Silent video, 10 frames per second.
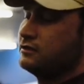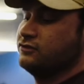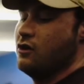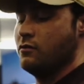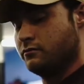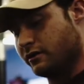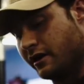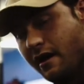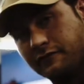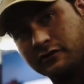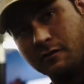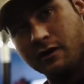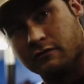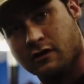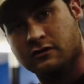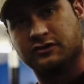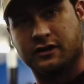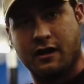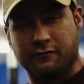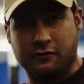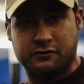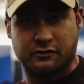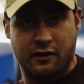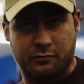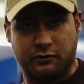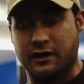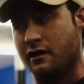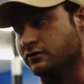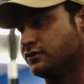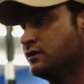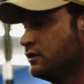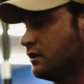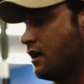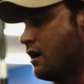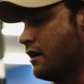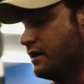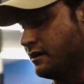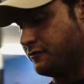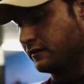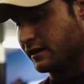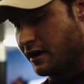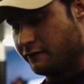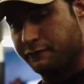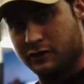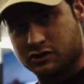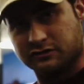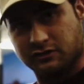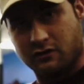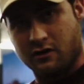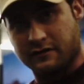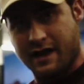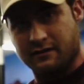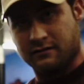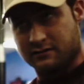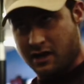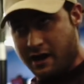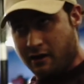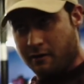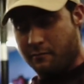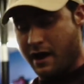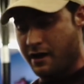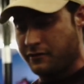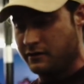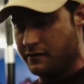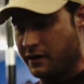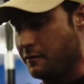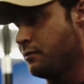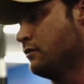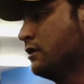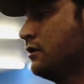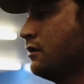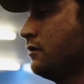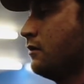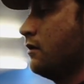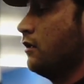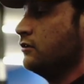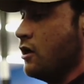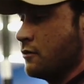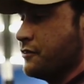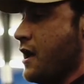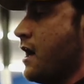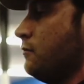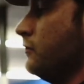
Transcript: So you're going to have your dumbbell rows, you're going to have your neutral arm pull downs, and anything that kind of finishes along that tight arm path into the hip. Along with that,